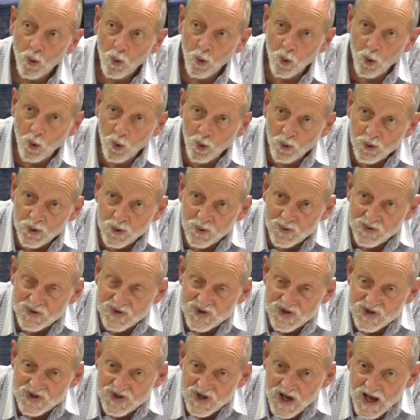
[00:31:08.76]
All you
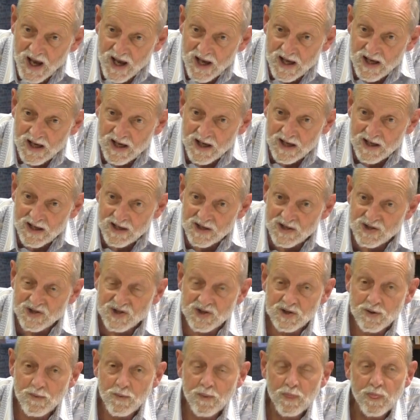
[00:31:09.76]
can say
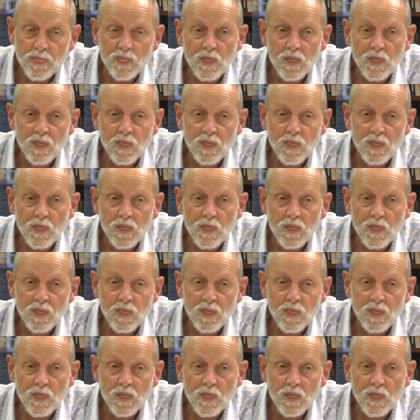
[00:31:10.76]
is,